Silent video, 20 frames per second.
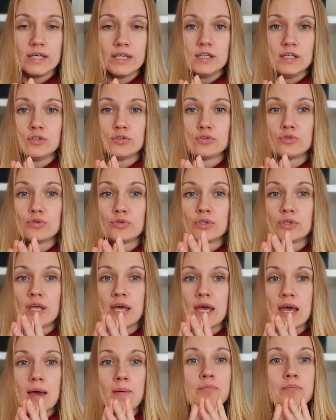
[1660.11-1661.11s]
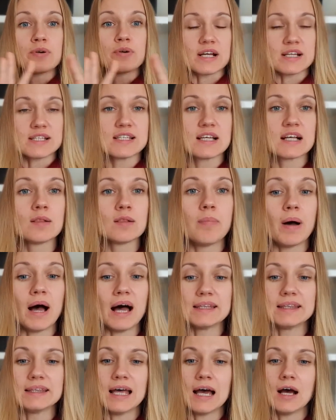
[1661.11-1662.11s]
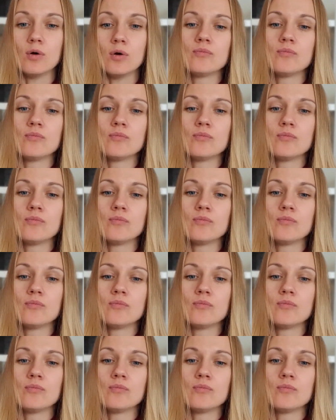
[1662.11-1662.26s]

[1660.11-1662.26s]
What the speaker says: into the practical part now.